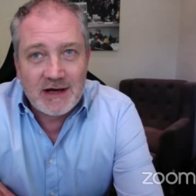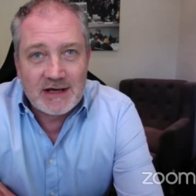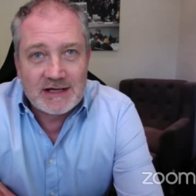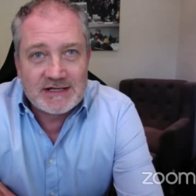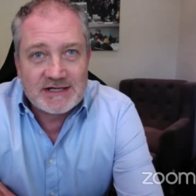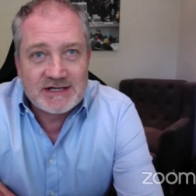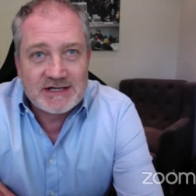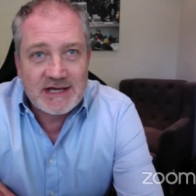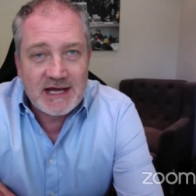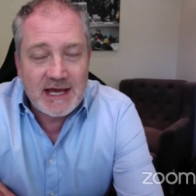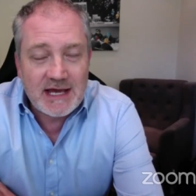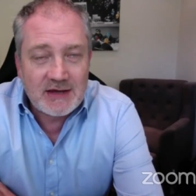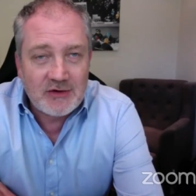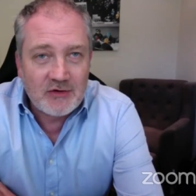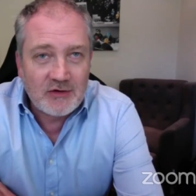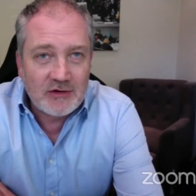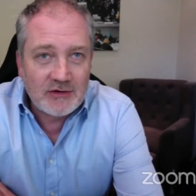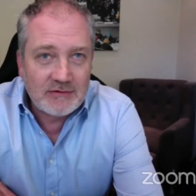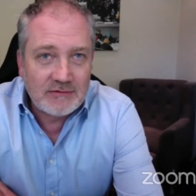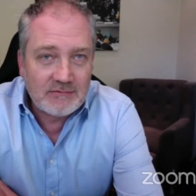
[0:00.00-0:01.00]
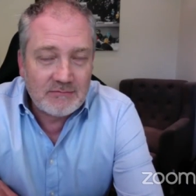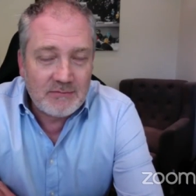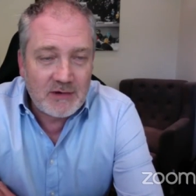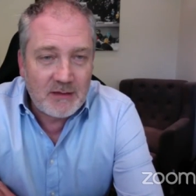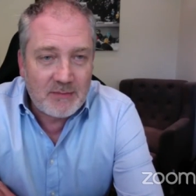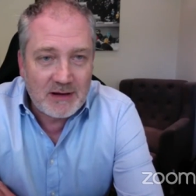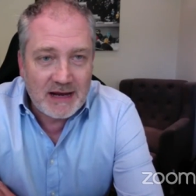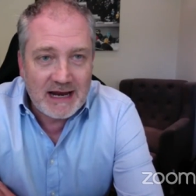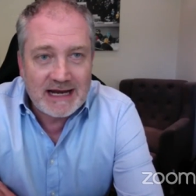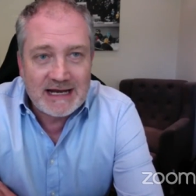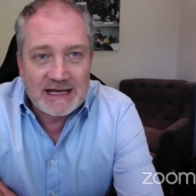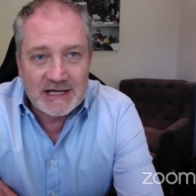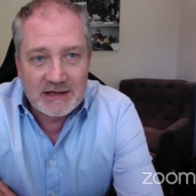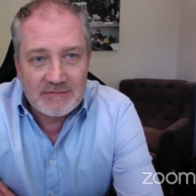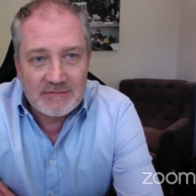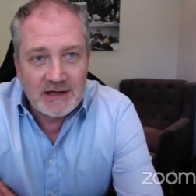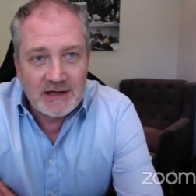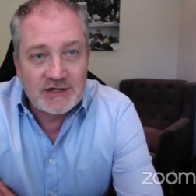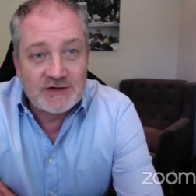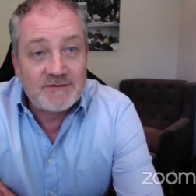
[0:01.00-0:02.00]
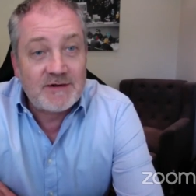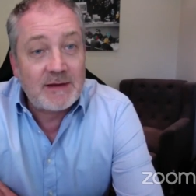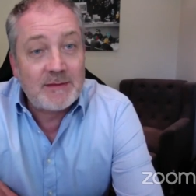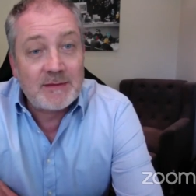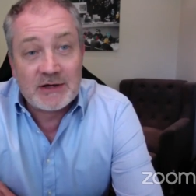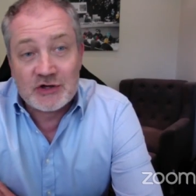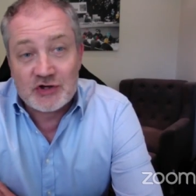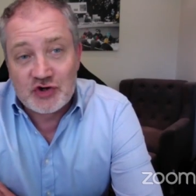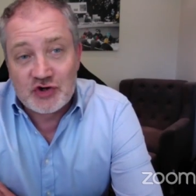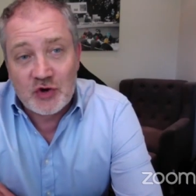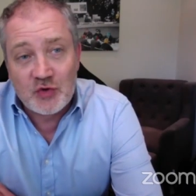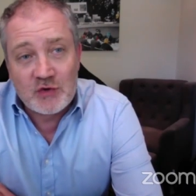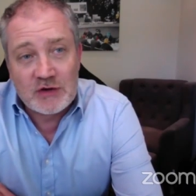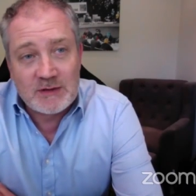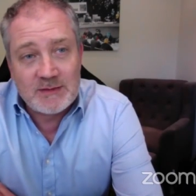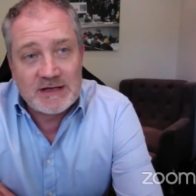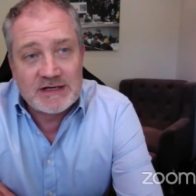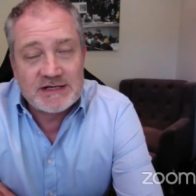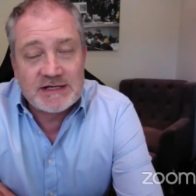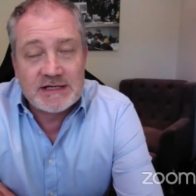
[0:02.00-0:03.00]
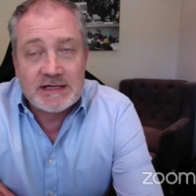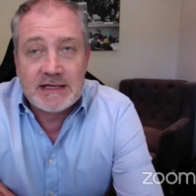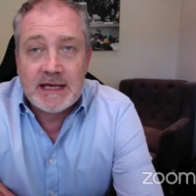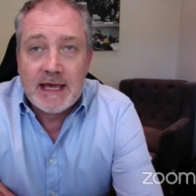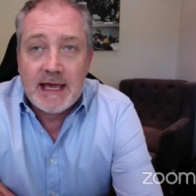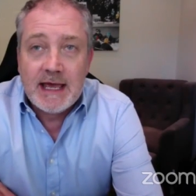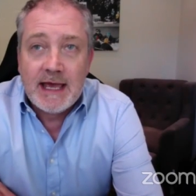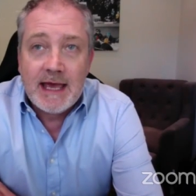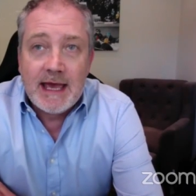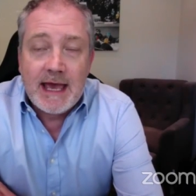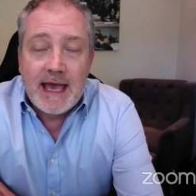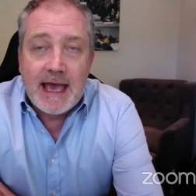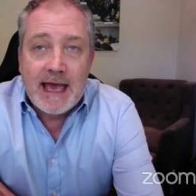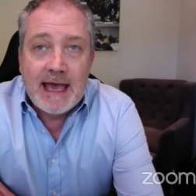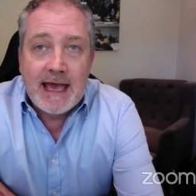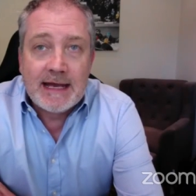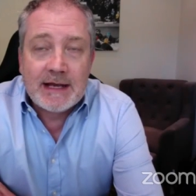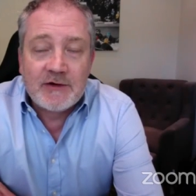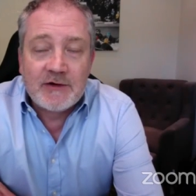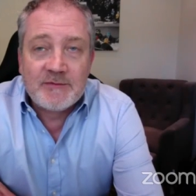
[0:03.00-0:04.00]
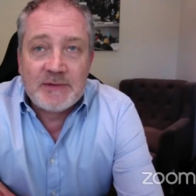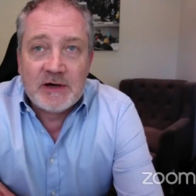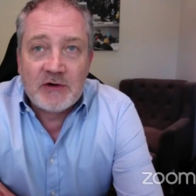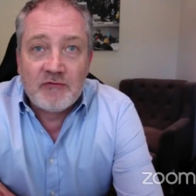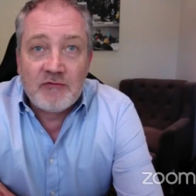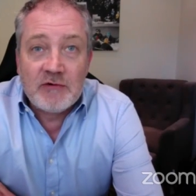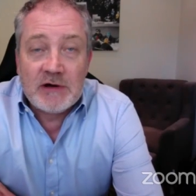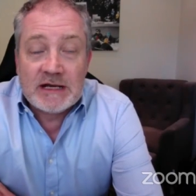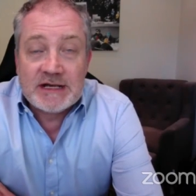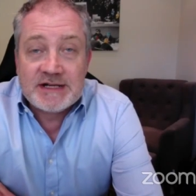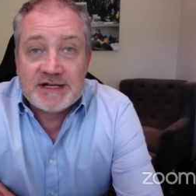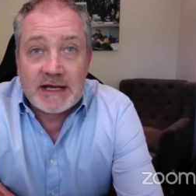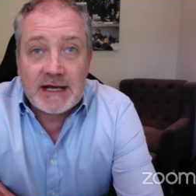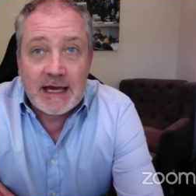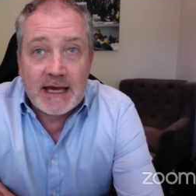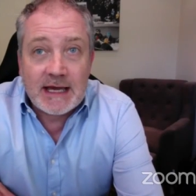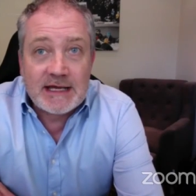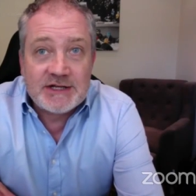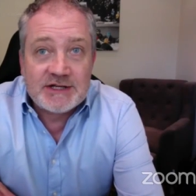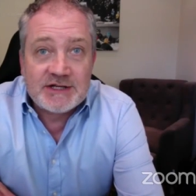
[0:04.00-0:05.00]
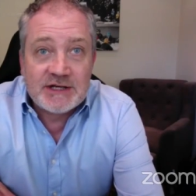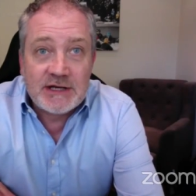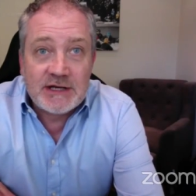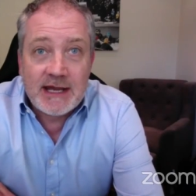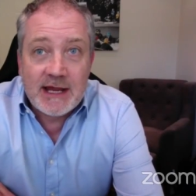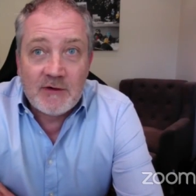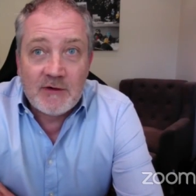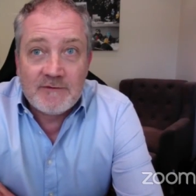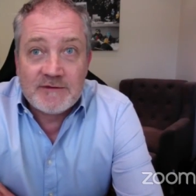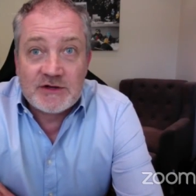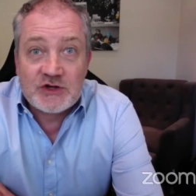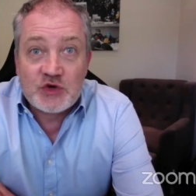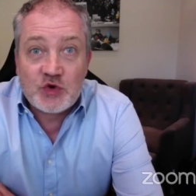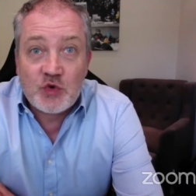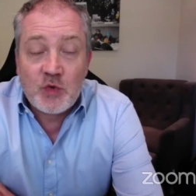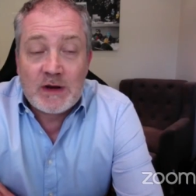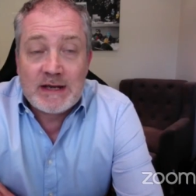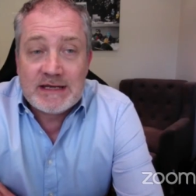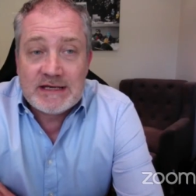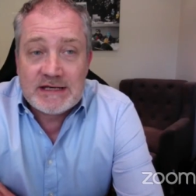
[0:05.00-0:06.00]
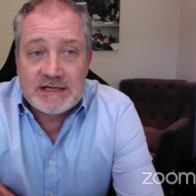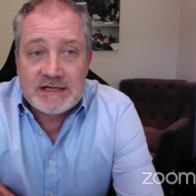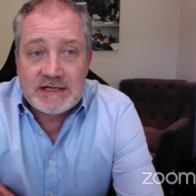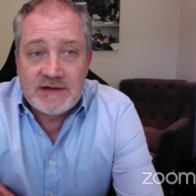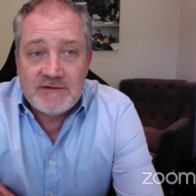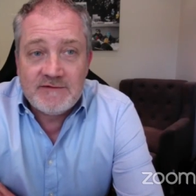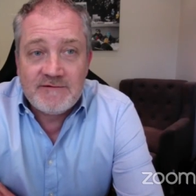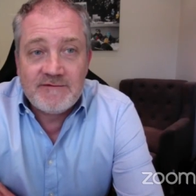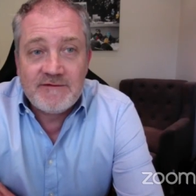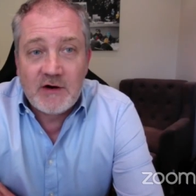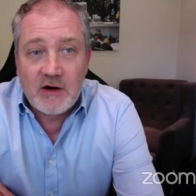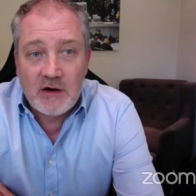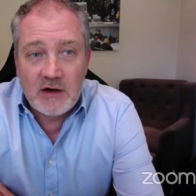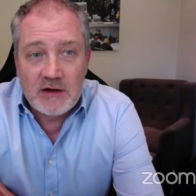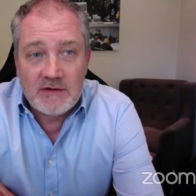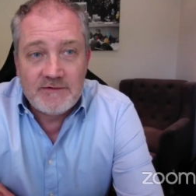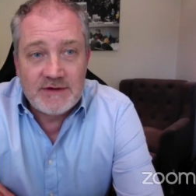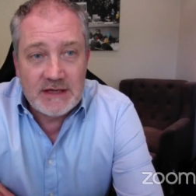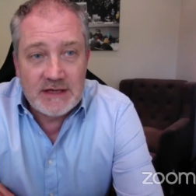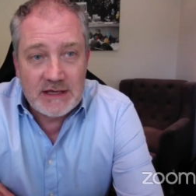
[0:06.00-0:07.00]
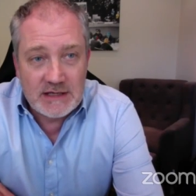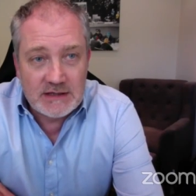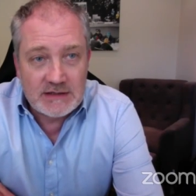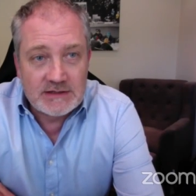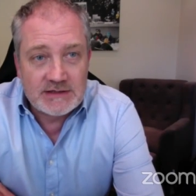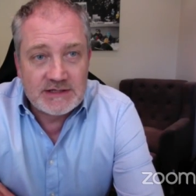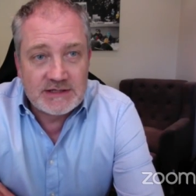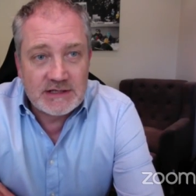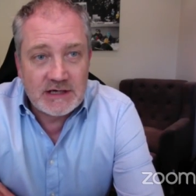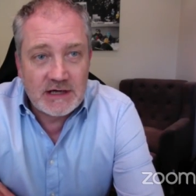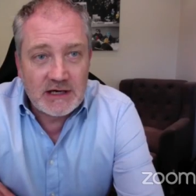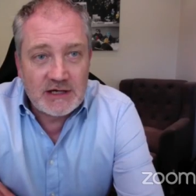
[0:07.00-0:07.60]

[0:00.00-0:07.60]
I sat on a planning and development control committee, and I've been a real estate agent now for 25 years.